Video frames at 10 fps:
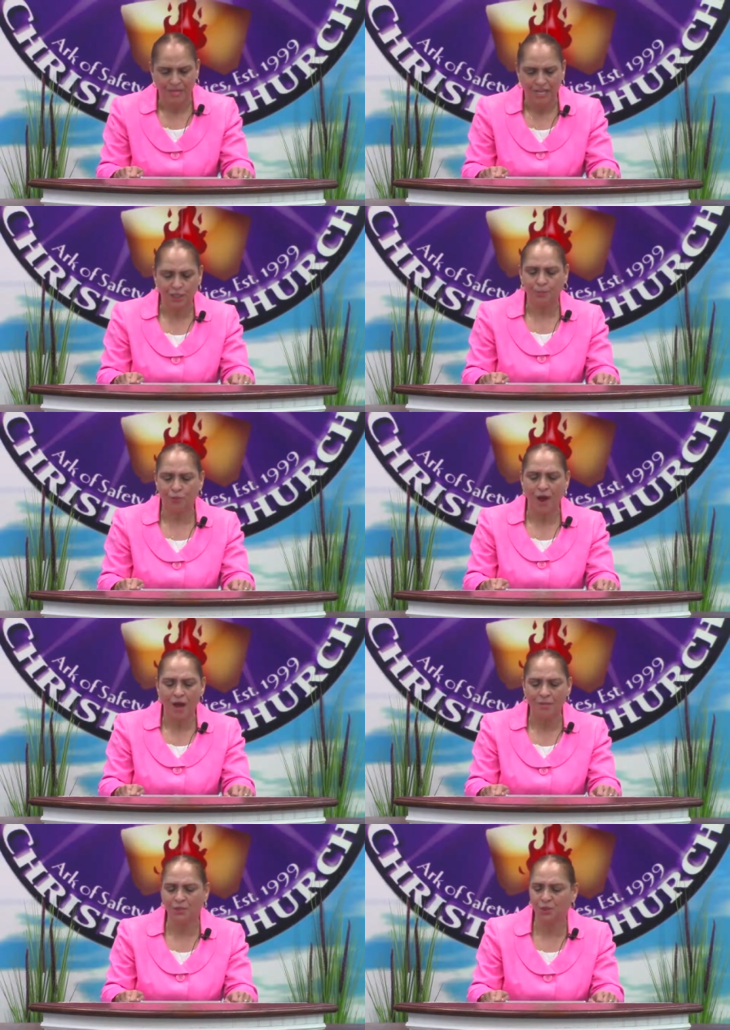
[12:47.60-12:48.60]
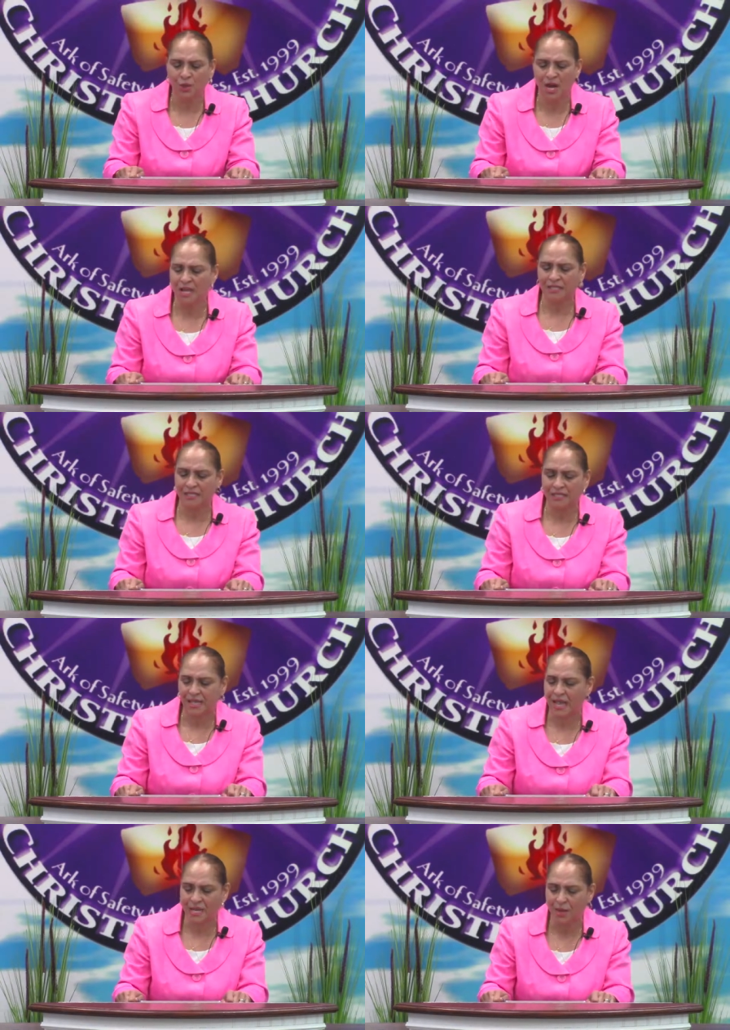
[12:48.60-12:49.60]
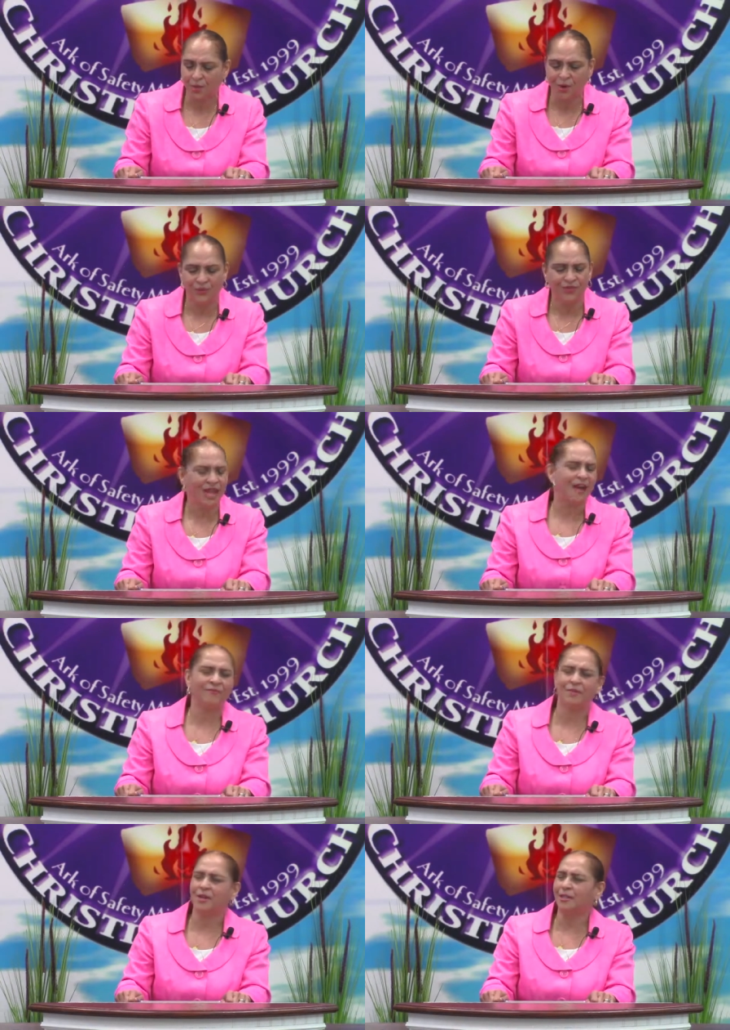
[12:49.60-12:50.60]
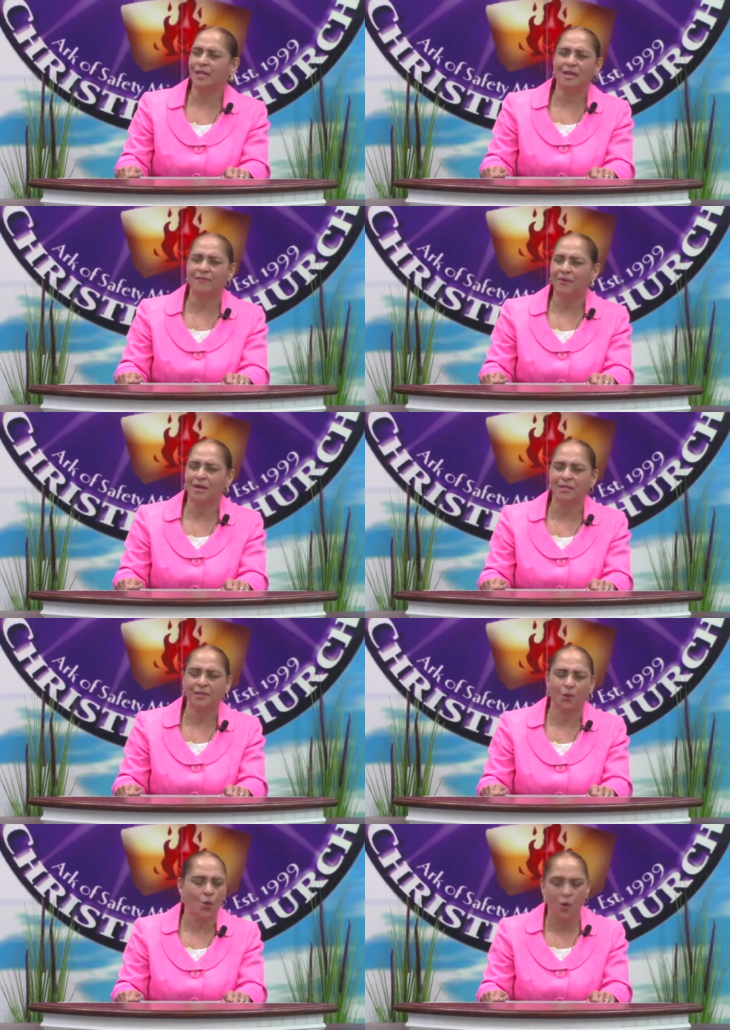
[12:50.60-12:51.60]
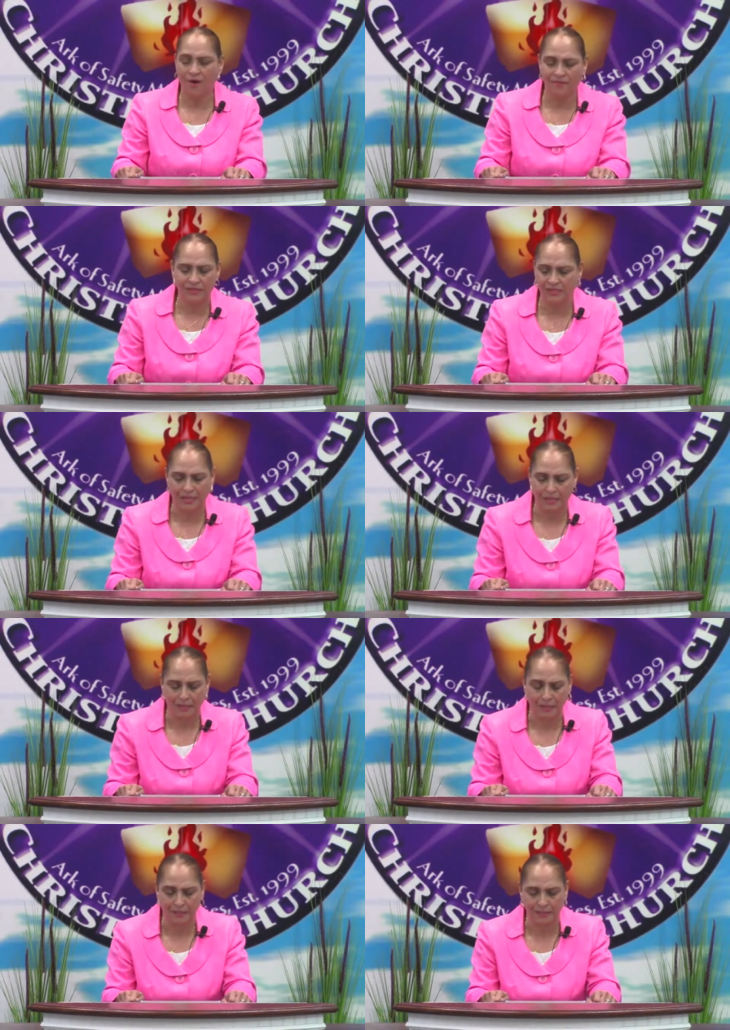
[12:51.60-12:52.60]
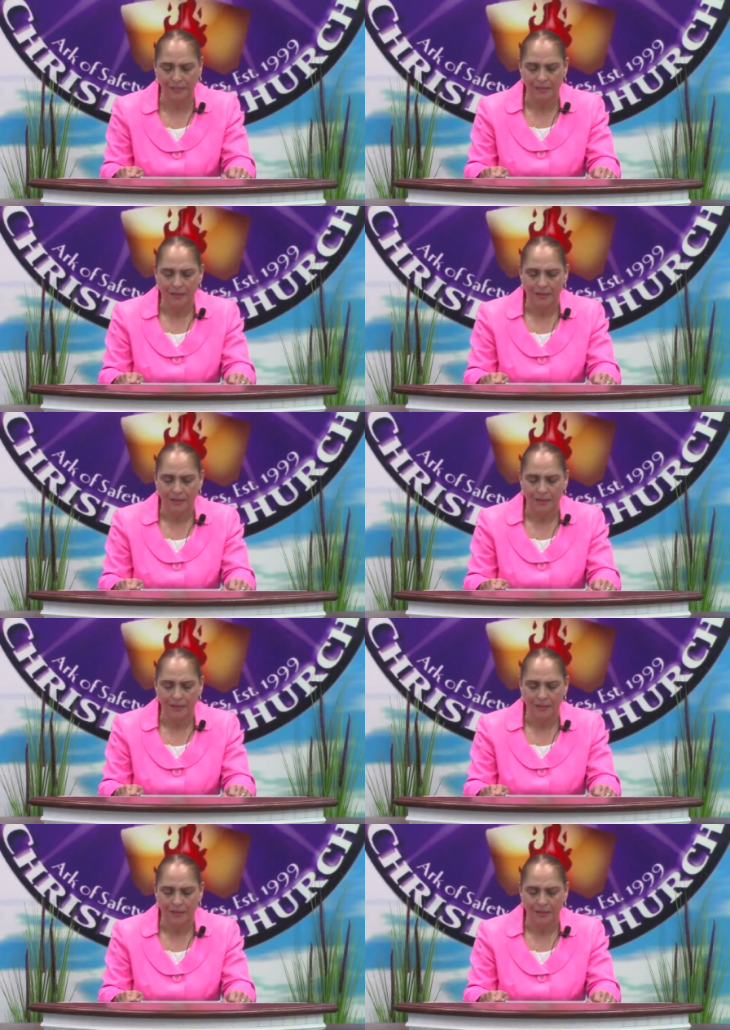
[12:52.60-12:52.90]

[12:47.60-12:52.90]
His promise to us is that He will never leave us or forsake us.